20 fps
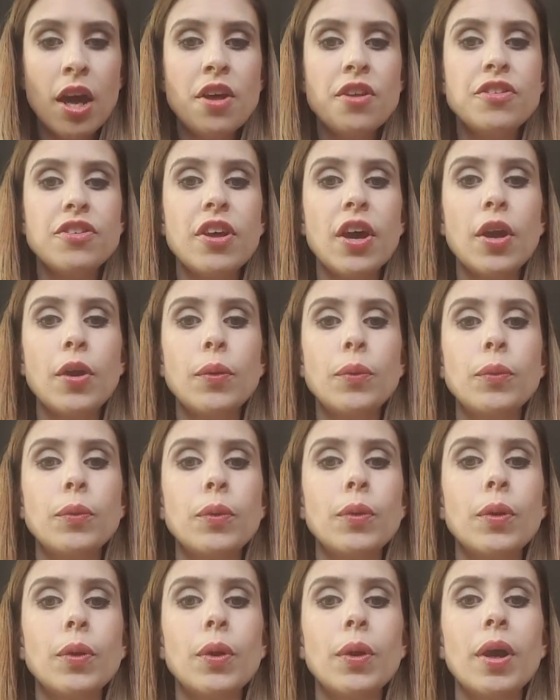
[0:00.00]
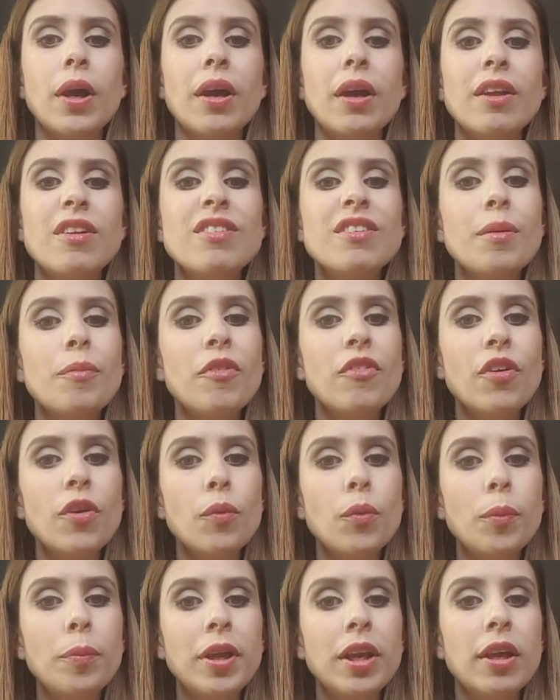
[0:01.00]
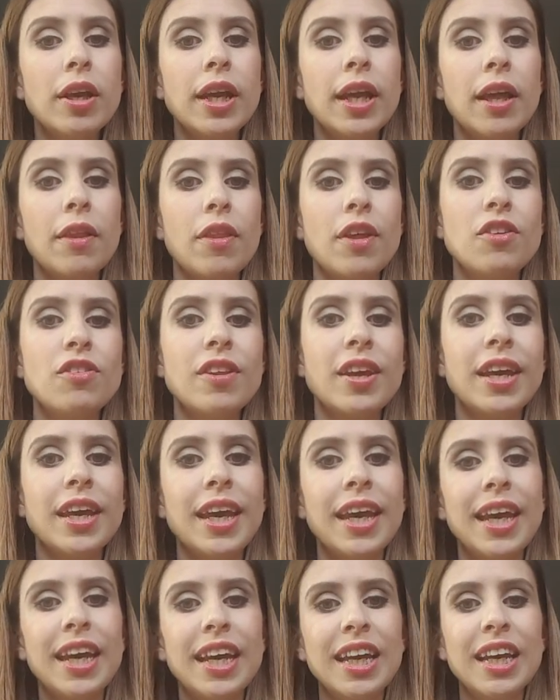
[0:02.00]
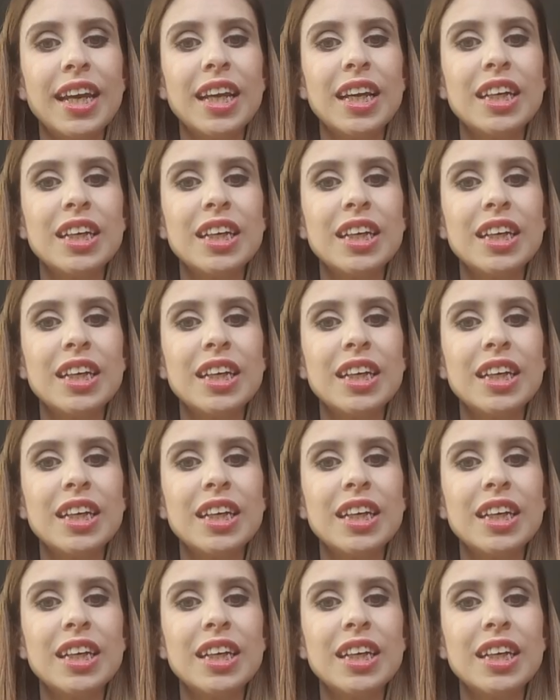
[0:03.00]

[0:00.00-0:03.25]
So some of you will be looking at this thinking,